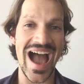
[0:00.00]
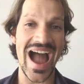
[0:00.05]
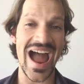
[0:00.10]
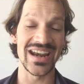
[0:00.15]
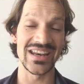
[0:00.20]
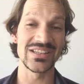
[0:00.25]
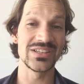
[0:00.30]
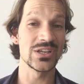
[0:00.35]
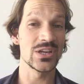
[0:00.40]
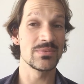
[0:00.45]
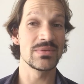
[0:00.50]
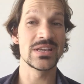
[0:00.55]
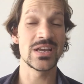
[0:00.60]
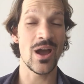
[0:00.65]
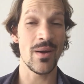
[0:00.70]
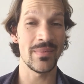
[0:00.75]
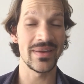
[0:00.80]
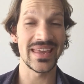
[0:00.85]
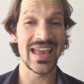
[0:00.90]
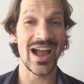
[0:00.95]
and it's going to be
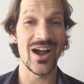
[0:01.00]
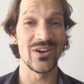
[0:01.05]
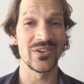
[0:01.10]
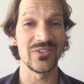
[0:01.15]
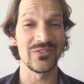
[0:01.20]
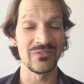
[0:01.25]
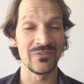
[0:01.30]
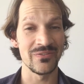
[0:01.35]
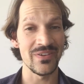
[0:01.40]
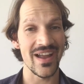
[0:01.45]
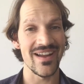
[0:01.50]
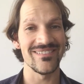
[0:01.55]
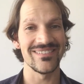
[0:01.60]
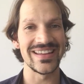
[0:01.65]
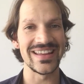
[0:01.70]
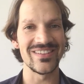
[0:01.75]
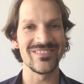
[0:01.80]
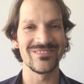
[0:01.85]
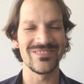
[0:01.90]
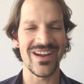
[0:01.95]
coming out
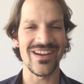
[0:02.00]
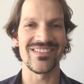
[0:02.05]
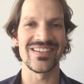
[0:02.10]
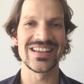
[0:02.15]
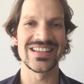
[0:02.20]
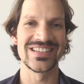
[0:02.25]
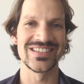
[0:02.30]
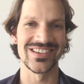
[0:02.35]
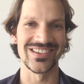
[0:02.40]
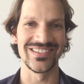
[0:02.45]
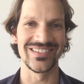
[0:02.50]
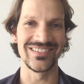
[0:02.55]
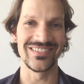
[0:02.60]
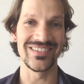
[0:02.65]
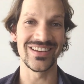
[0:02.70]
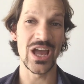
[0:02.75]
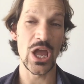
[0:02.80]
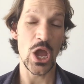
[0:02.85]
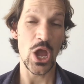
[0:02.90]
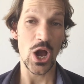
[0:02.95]
very, very
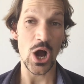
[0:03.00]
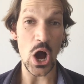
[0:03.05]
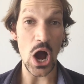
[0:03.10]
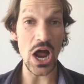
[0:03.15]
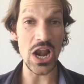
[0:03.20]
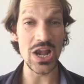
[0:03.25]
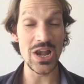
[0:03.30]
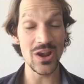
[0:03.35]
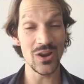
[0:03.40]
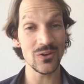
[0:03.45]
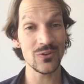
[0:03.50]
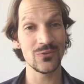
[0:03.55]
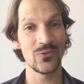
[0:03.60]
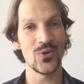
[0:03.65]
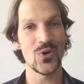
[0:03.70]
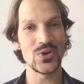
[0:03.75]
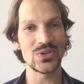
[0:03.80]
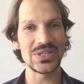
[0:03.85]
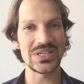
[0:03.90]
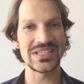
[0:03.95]
soon. I look
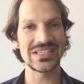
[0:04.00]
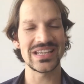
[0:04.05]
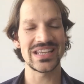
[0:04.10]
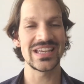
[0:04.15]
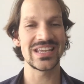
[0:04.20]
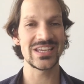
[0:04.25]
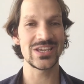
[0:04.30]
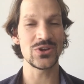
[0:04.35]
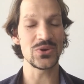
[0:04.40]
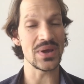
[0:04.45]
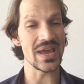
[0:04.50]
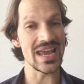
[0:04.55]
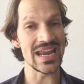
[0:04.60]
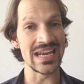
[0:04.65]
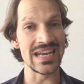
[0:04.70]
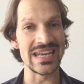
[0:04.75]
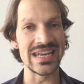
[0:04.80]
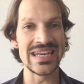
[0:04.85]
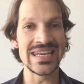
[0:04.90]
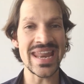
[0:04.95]
forward to seeing you
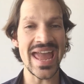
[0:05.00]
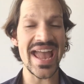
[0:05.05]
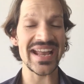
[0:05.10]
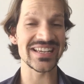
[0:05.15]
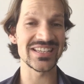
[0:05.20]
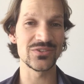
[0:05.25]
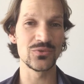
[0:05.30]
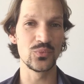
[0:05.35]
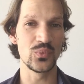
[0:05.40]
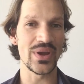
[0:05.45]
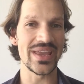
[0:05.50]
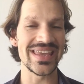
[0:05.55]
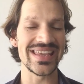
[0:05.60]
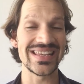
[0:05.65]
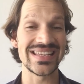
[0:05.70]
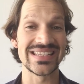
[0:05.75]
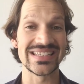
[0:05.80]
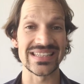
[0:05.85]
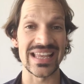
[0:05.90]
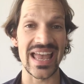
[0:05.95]
in next
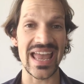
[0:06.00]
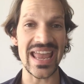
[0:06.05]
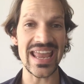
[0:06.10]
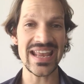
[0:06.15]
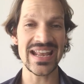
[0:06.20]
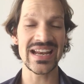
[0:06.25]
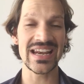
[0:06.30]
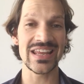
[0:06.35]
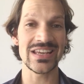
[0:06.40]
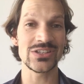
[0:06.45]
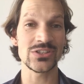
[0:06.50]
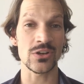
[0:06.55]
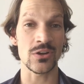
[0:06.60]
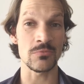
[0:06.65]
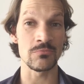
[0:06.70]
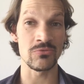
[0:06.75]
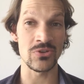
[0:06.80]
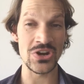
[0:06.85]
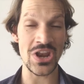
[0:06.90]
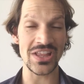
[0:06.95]
week's
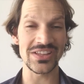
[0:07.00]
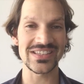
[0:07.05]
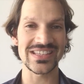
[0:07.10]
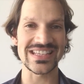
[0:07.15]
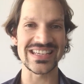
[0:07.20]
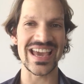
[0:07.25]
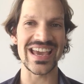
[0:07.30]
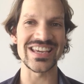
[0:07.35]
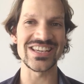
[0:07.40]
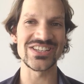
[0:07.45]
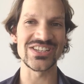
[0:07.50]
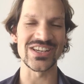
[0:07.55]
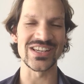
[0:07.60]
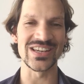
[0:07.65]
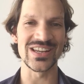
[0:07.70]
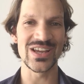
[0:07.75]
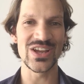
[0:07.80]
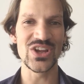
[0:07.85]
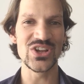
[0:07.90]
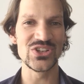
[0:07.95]
English
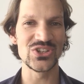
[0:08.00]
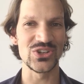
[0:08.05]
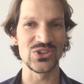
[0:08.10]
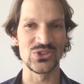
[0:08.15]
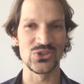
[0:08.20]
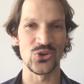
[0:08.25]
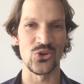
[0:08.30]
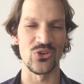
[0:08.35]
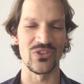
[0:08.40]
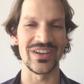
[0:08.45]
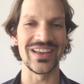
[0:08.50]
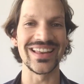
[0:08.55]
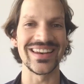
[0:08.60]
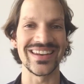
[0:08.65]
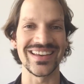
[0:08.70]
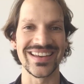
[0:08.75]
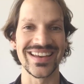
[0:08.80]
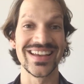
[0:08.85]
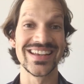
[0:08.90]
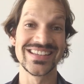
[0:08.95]
pronunciation
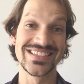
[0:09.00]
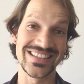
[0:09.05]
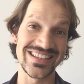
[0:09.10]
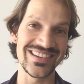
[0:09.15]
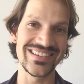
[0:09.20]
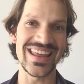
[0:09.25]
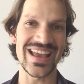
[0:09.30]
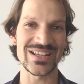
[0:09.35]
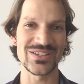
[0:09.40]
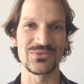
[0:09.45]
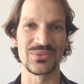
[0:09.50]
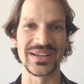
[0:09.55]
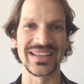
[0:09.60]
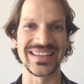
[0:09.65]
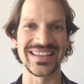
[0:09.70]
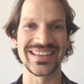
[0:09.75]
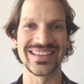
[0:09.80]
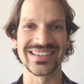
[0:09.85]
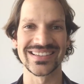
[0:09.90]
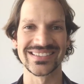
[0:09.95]
tutorial. See you next
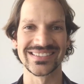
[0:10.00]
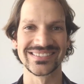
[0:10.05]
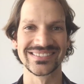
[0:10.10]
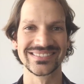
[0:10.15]
week.